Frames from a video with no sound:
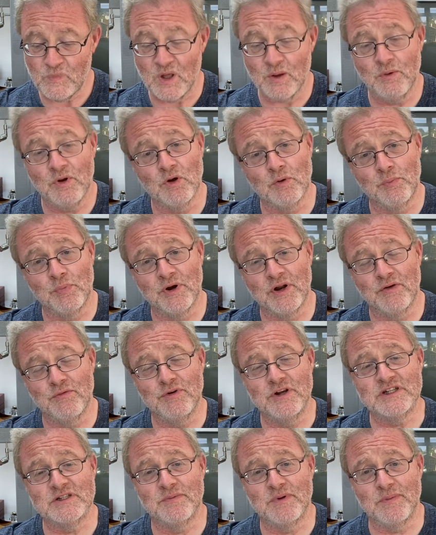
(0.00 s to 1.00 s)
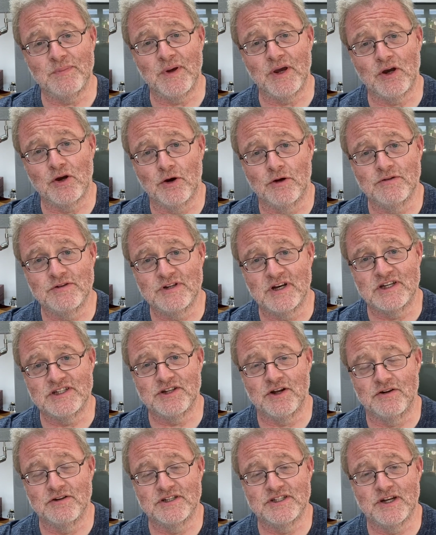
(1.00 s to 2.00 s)
you know, put a reasonably big contest
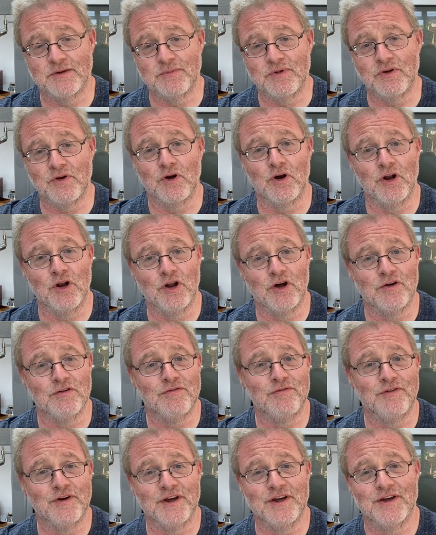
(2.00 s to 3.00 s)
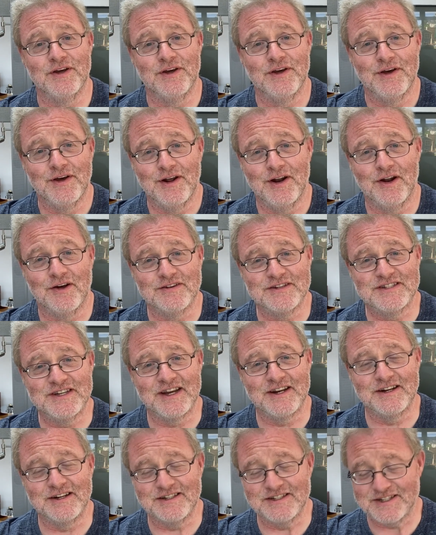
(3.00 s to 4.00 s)
on, somebody got a lot of, uh, lot of
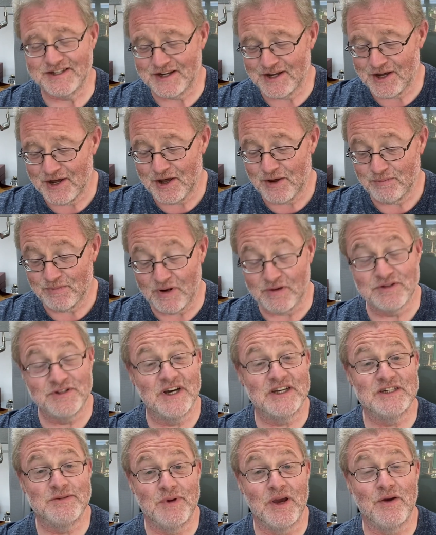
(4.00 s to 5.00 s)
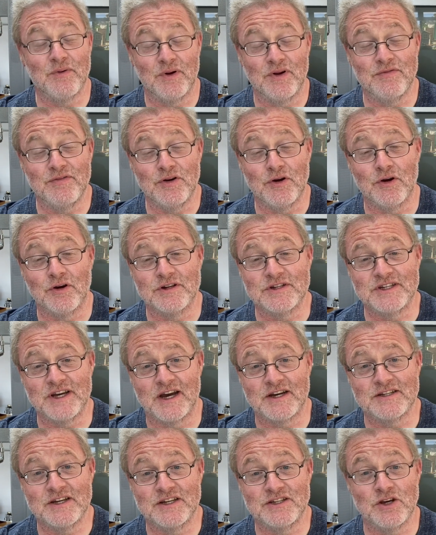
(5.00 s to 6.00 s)
signals. But it was nice to make quite a few
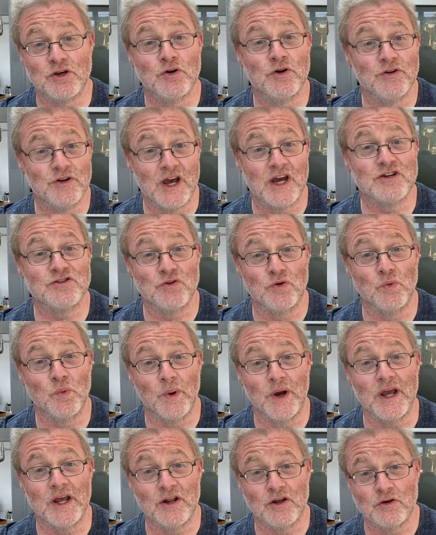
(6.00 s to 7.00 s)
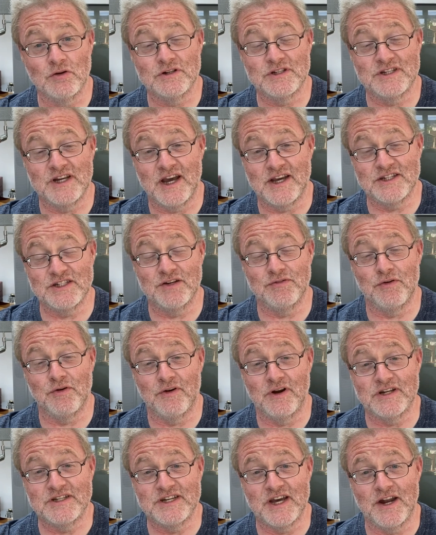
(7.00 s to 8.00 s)
contacts. And it's a good actual way and a good test of your
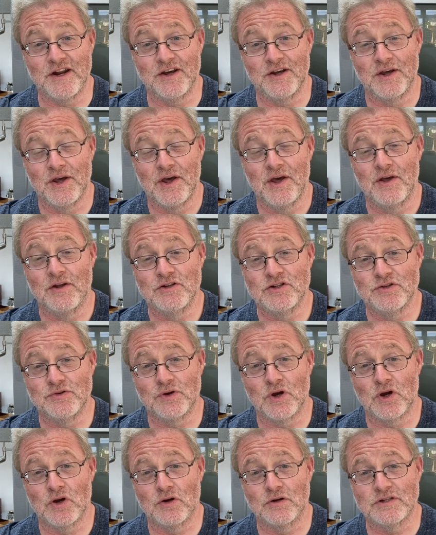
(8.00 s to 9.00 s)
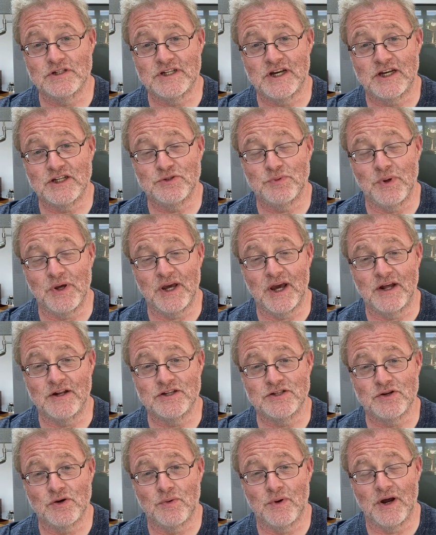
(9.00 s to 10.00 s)
antenna during a contest
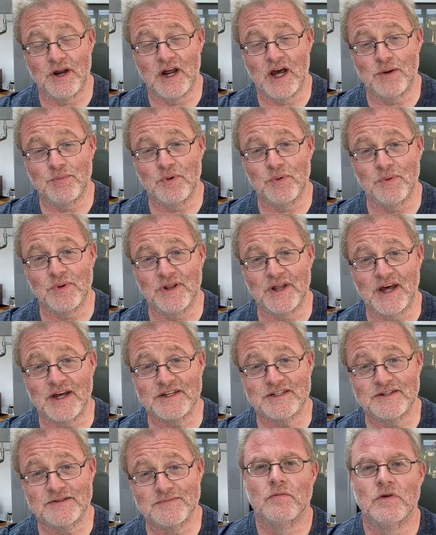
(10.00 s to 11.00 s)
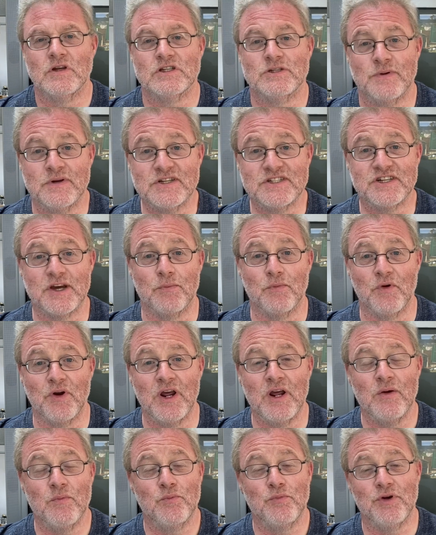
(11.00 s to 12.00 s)
weekend. So quite happy with that. So in
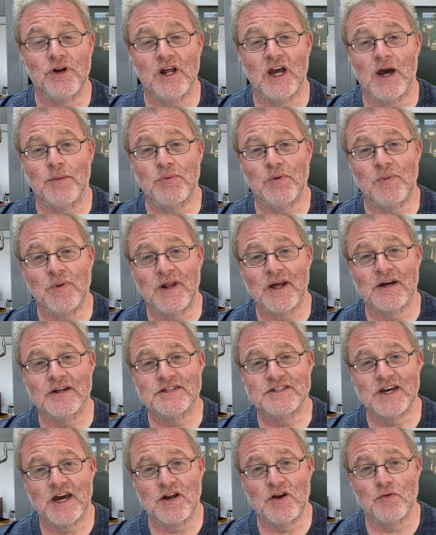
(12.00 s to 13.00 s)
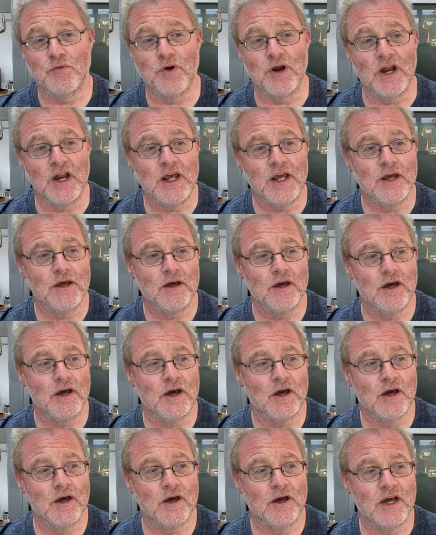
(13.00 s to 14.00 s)
summary, pretty happy with the antenna, really.
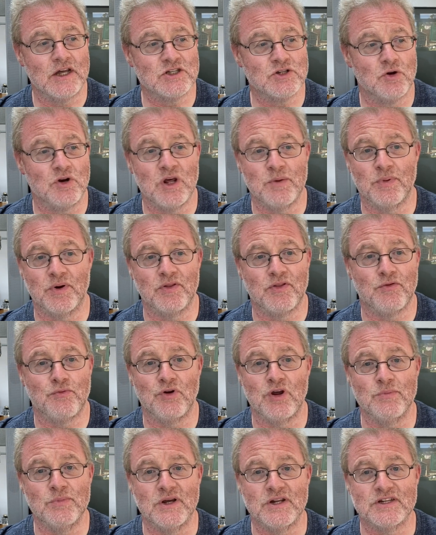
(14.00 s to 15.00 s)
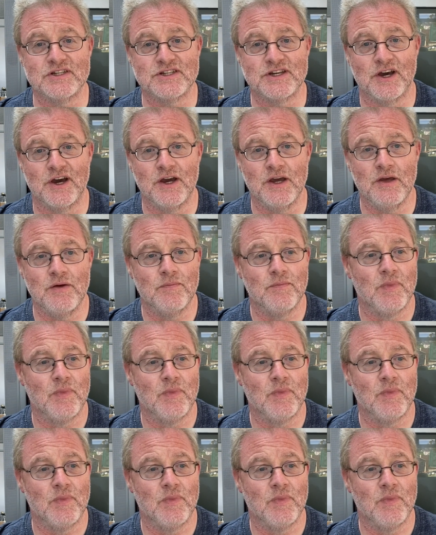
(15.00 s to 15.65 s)
Uh, it's only about three meters high,